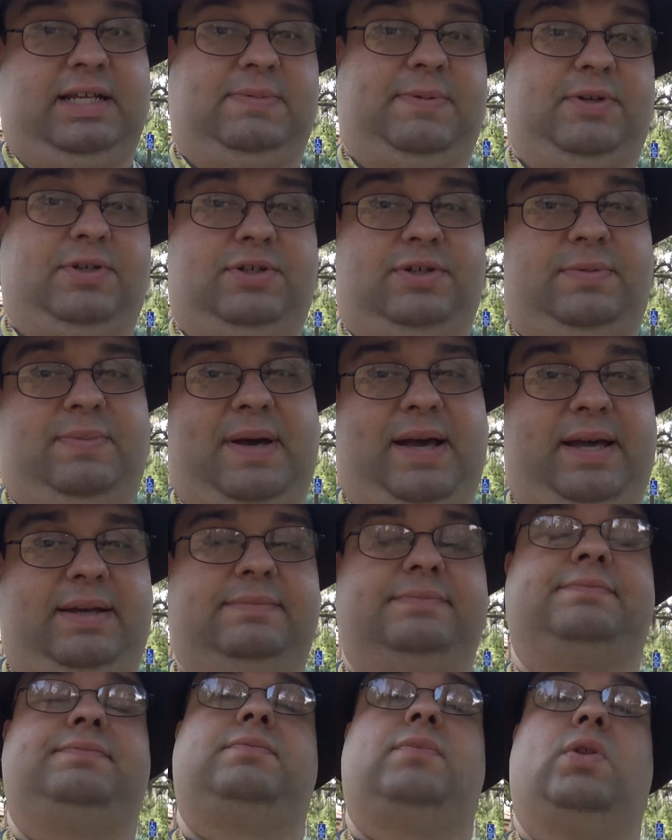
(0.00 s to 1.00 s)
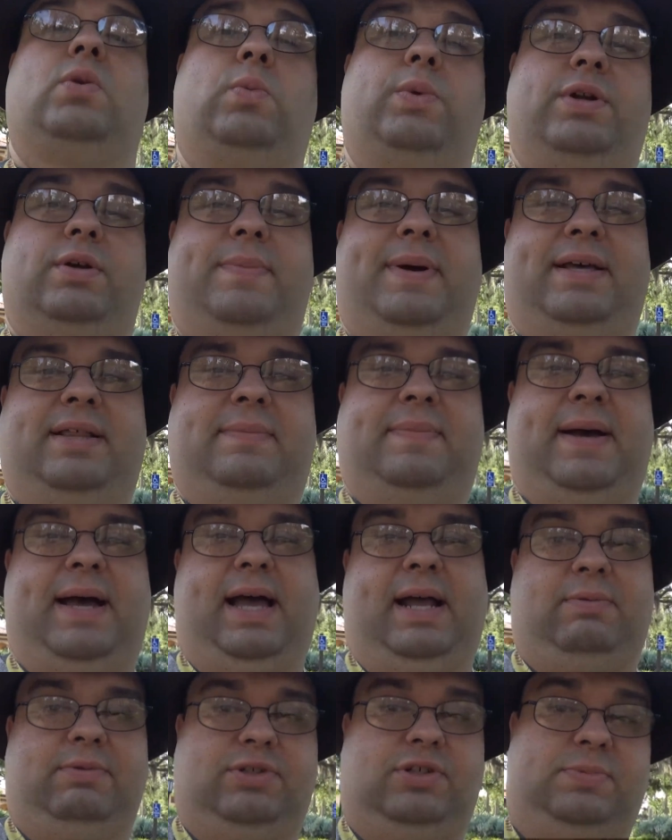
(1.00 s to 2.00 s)
especially by window by the
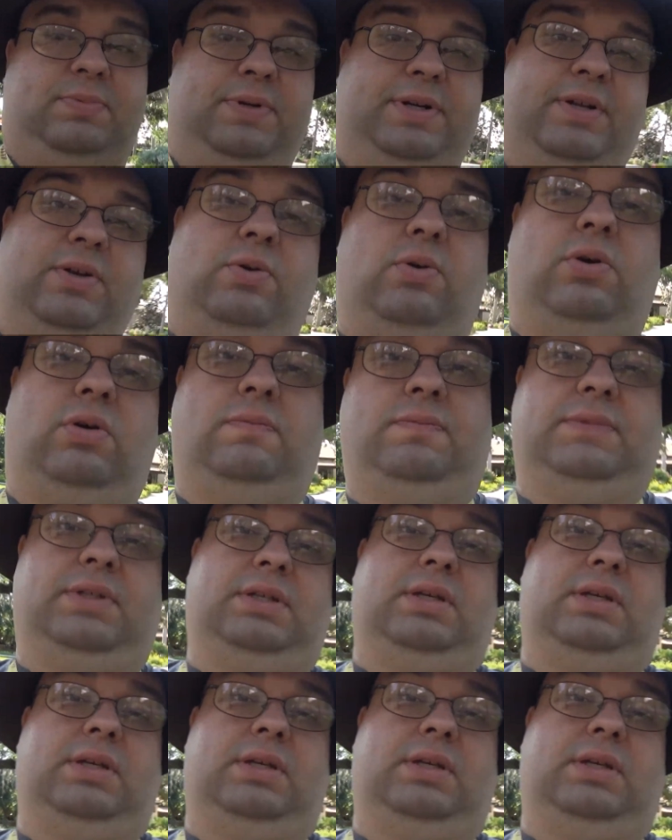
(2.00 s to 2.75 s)
pond, which is pretty cool,